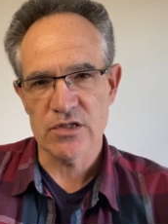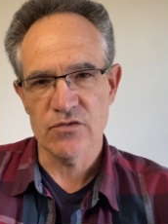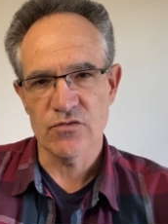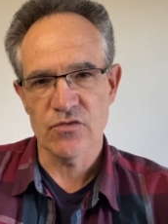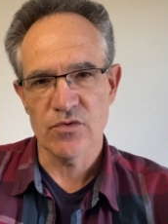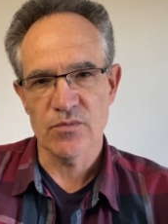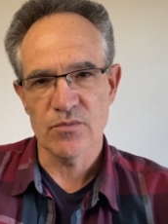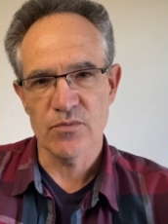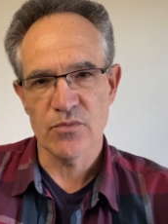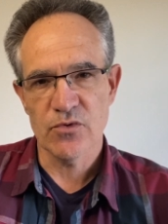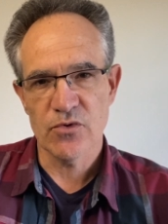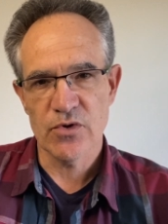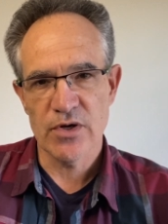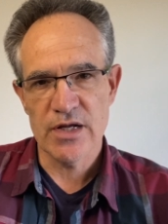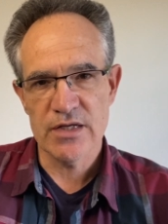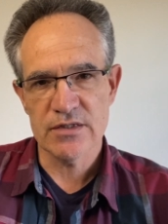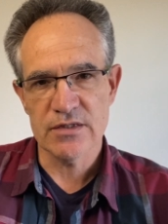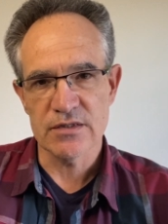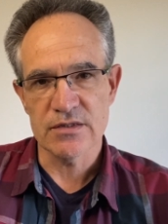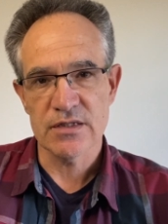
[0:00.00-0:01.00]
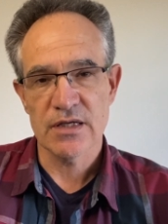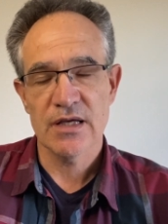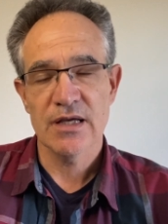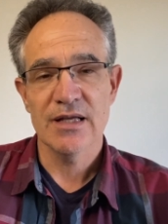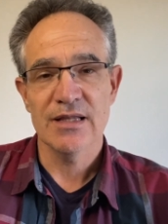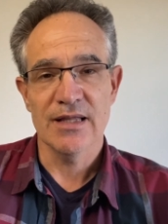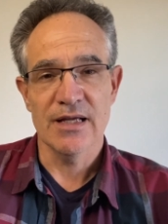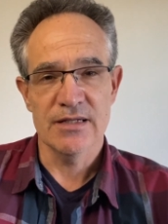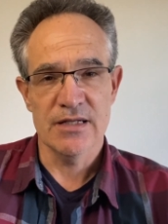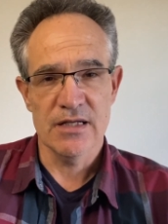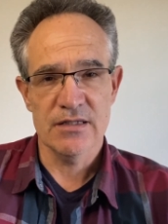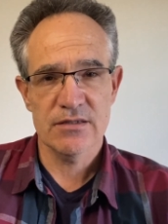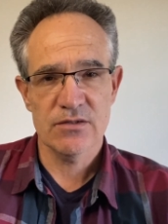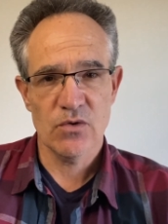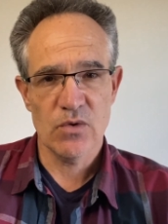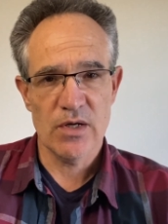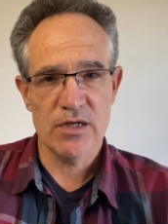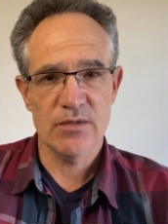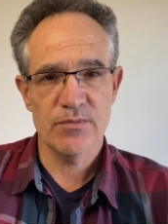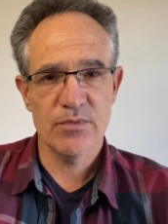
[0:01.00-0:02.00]
from presence. That takes
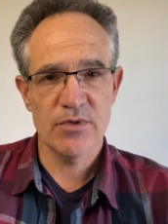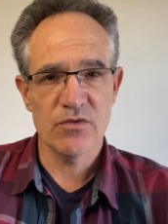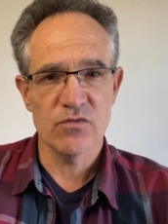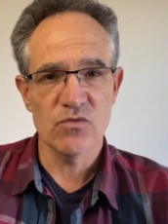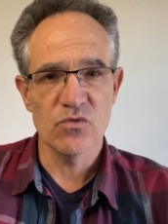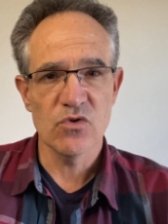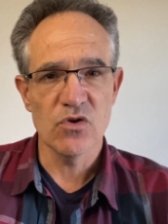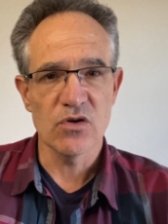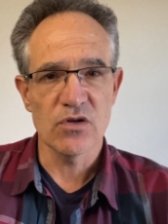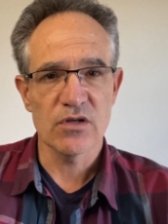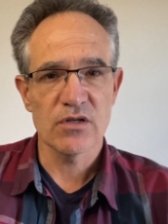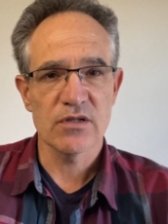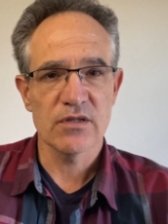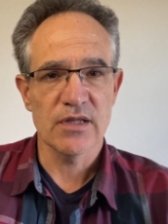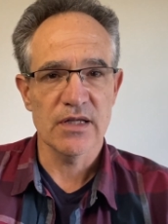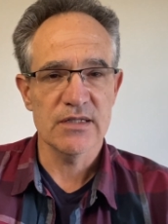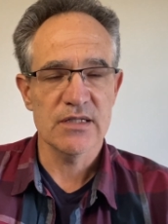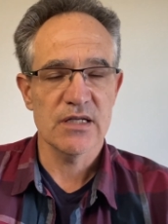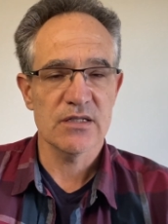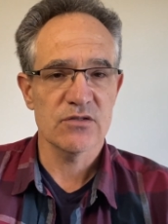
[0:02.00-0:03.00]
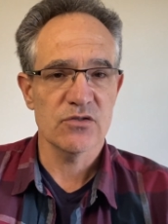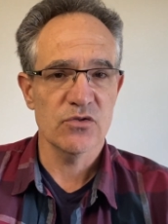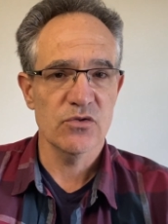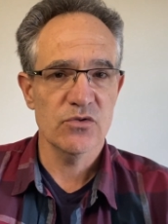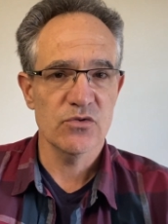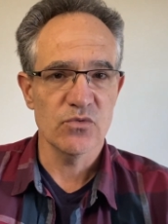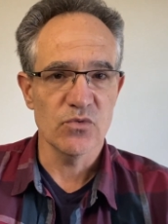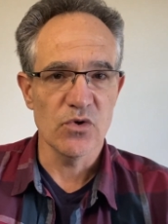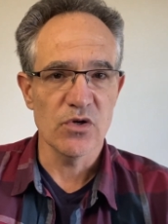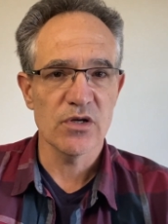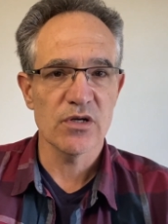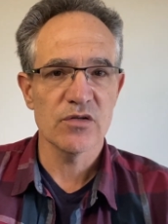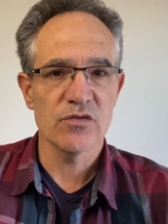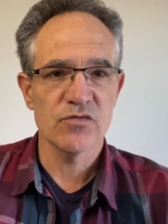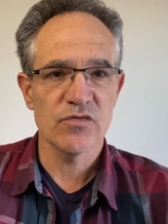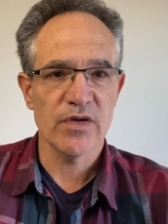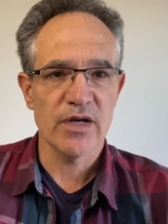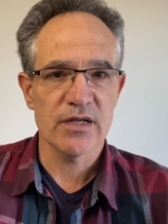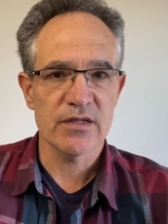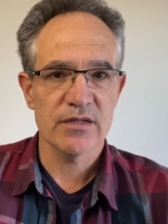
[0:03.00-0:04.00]
quite a bit of work. That takes huge work, in
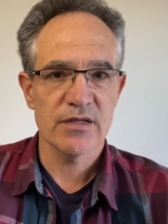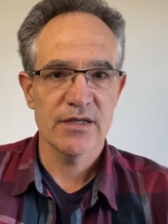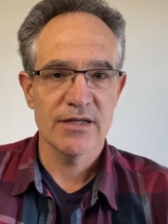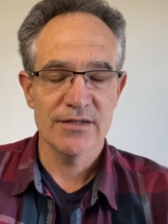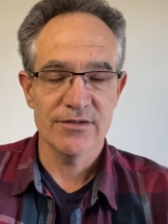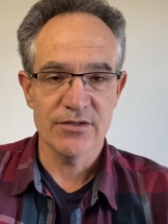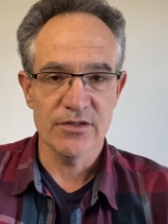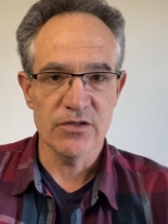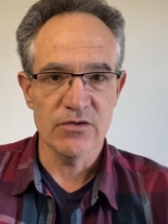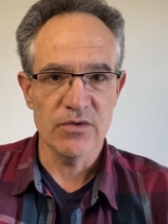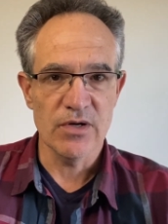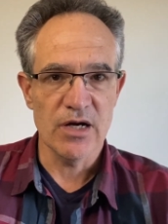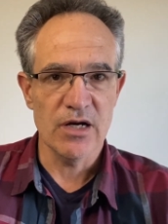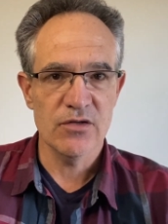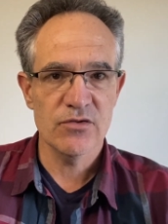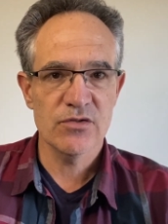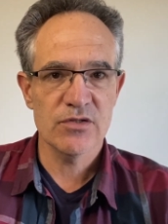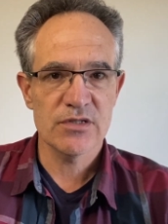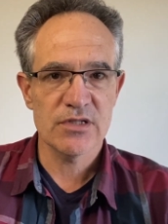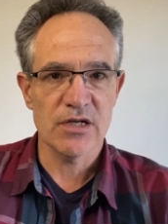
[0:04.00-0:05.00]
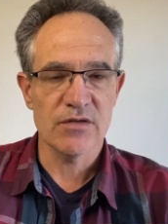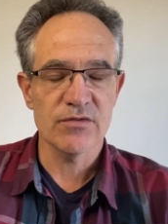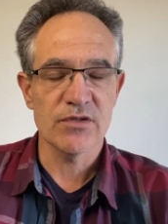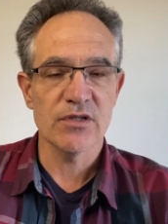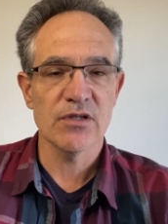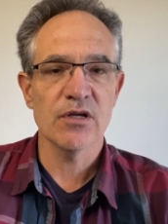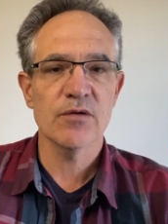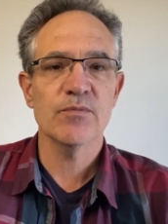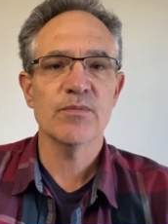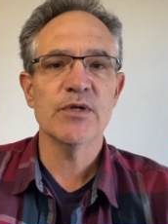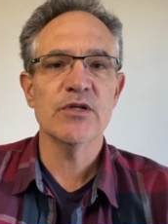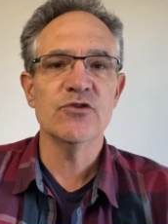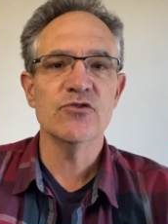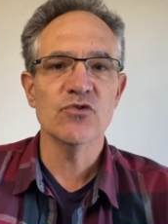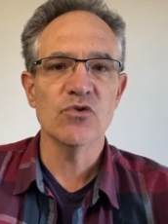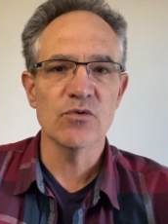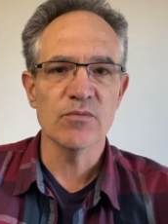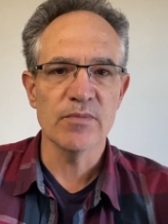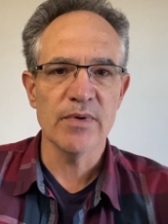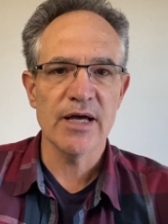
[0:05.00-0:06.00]
fact, to ground yourself, to not be
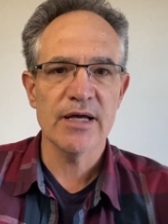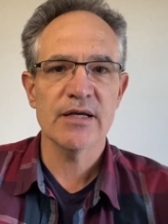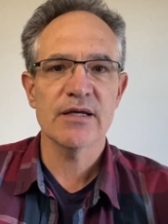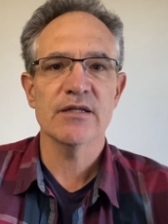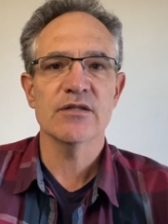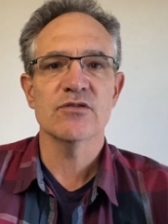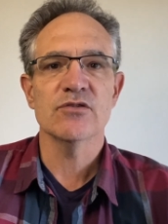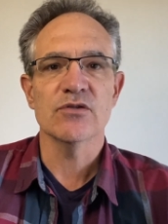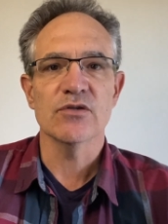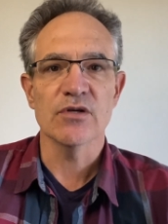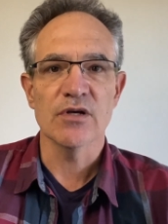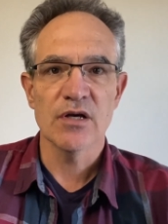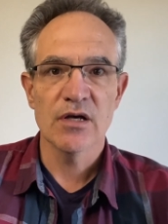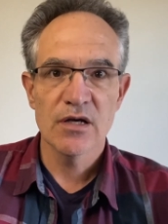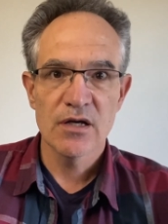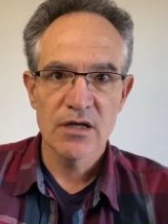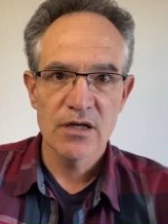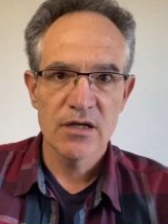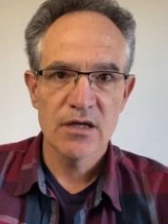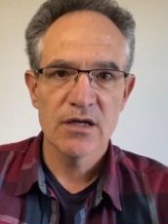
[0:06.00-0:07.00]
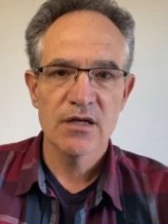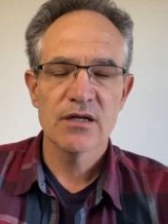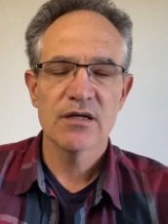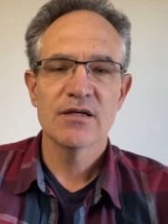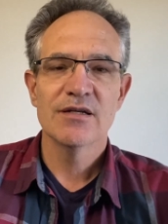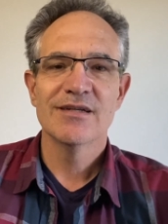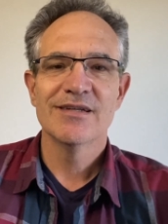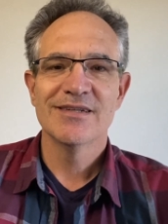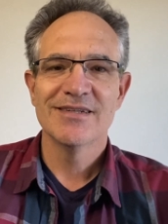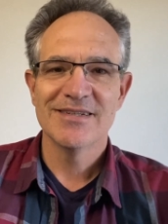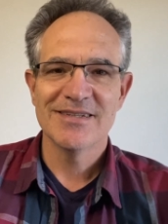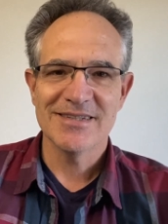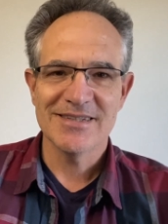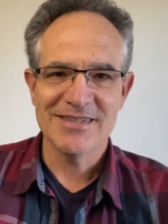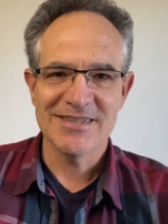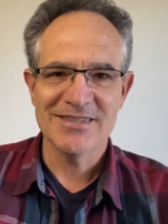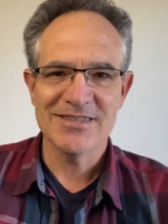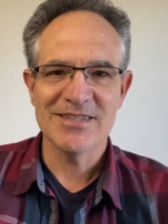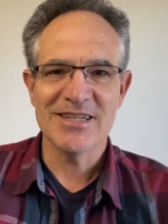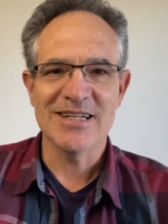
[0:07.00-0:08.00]
drawn back into
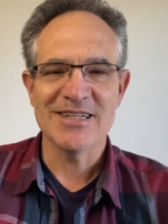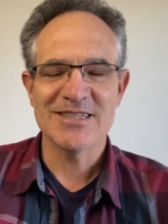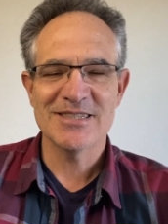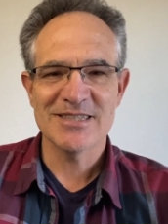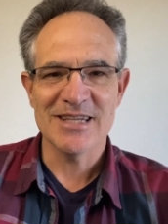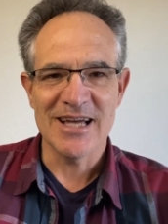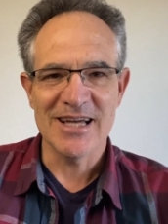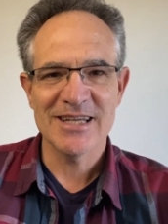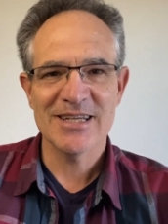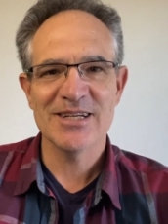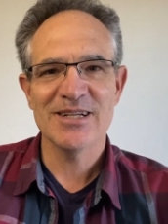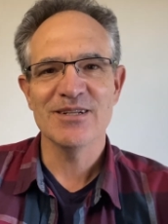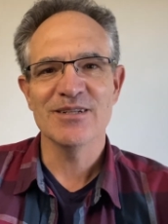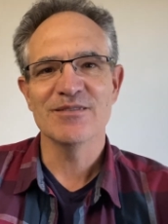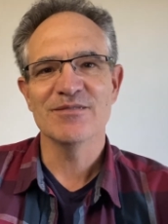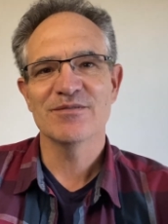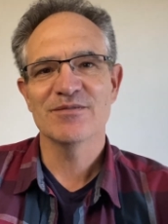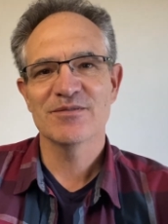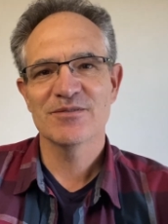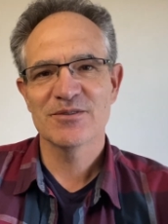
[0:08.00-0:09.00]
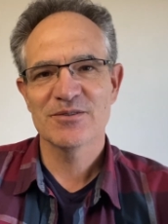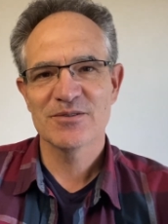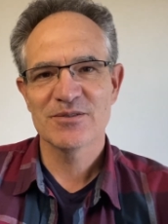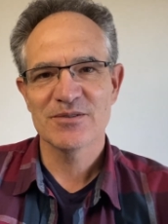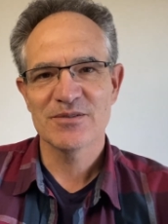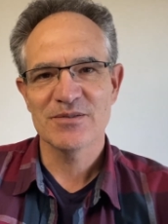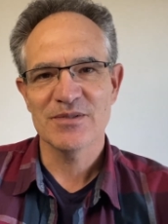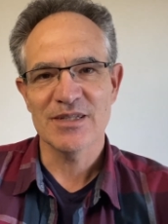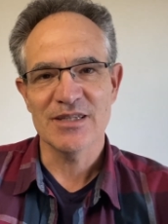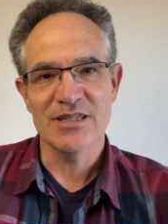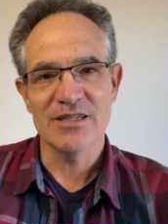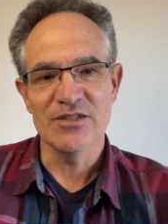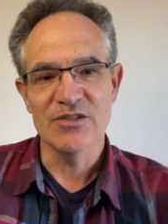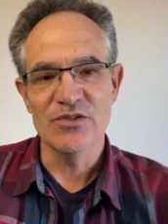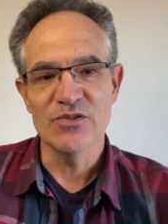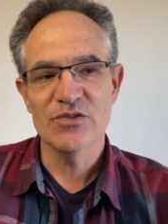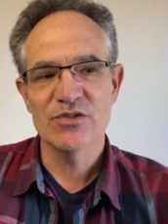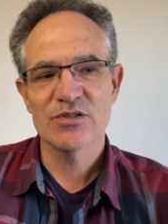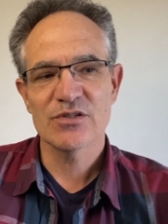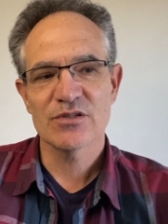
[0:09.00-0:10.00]
that cycle that the
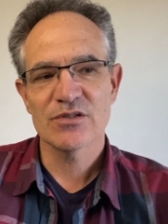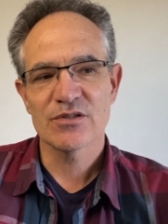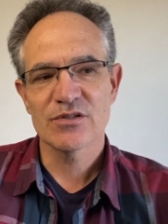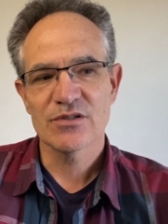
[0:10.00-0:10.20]
news